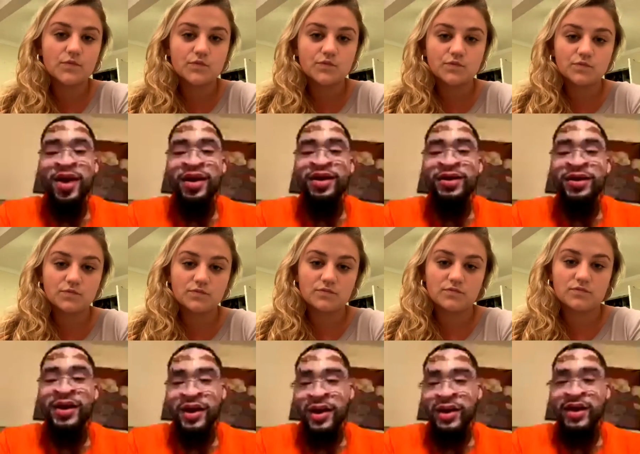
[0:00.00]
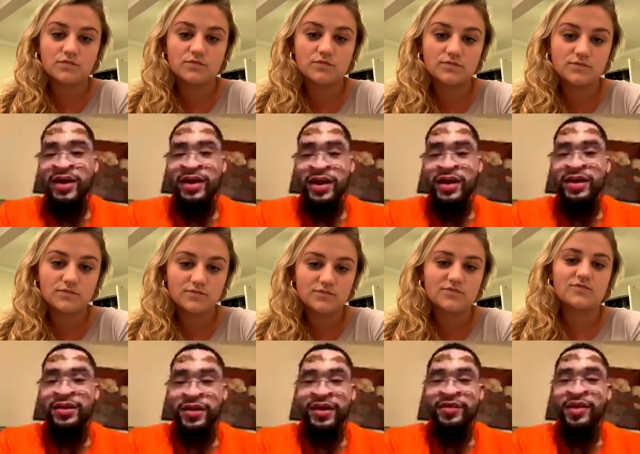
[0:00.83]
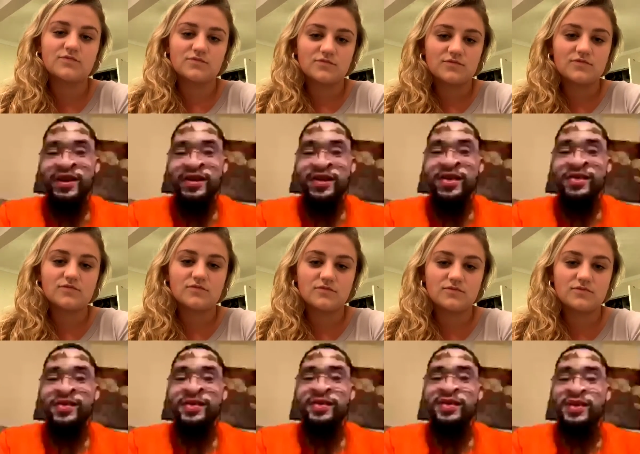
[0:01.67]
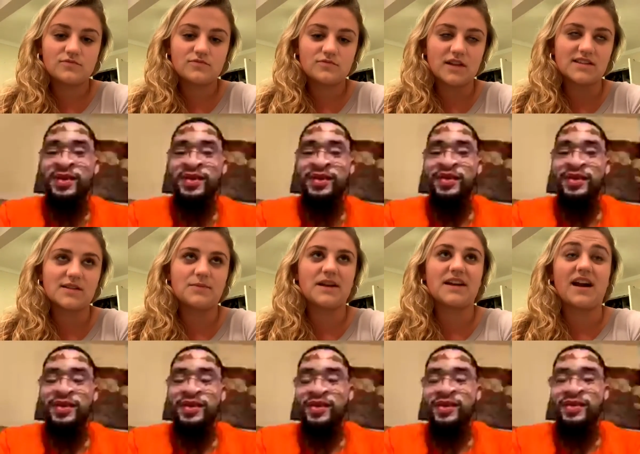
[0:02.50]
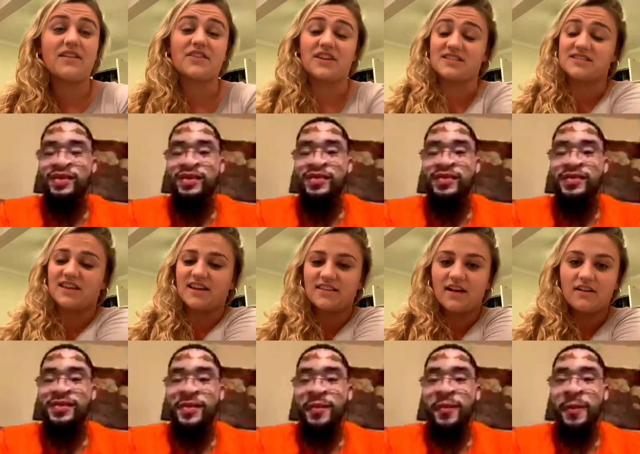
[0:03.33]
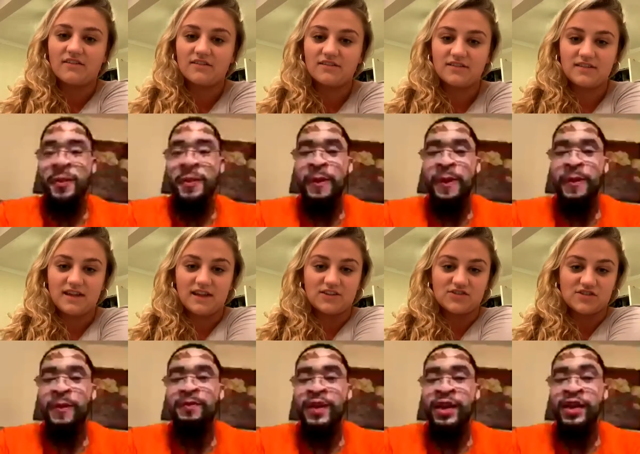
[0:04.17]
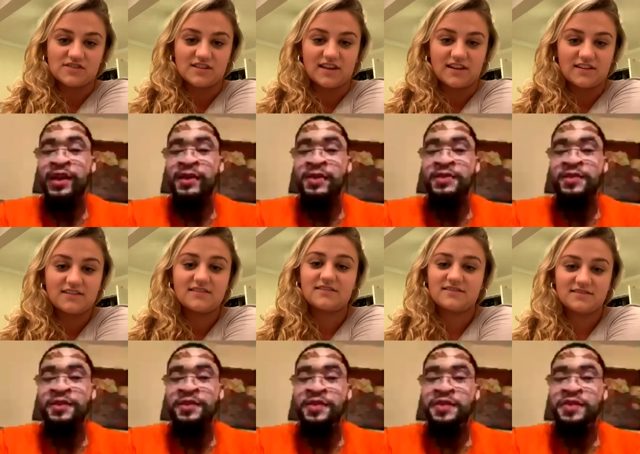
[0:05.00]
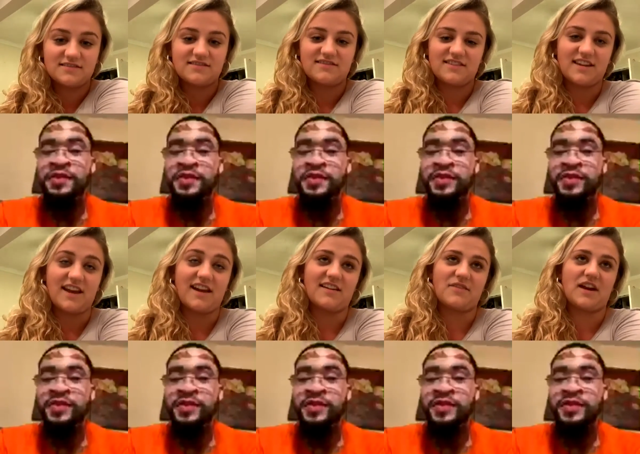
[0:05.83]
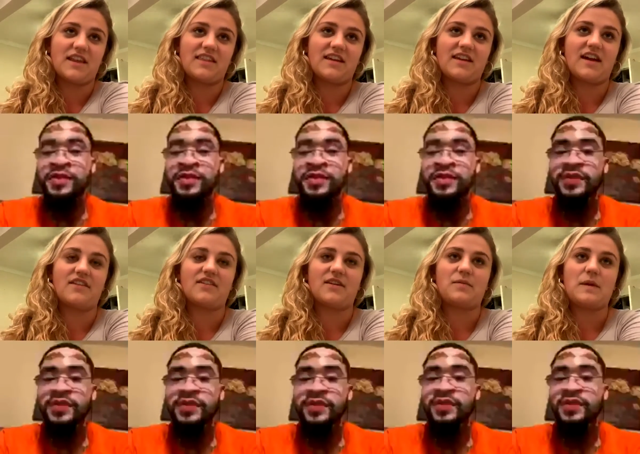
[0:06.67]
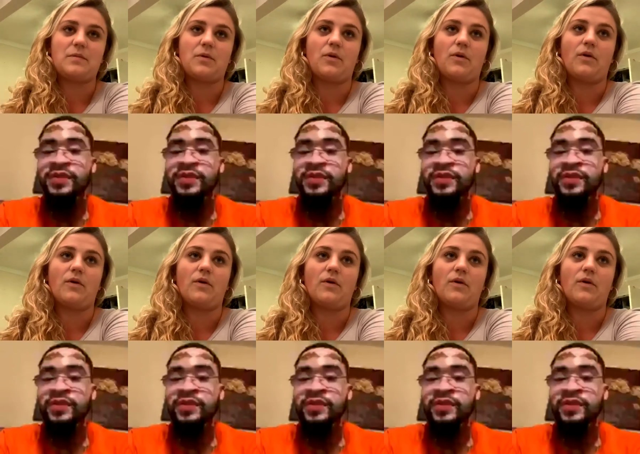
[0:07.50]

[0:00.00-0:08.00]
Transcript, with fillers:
Speaker 1: as you think it is either trust me so
Speaker 2: it's a big confidence thing though yeah. just like yeah but i think having people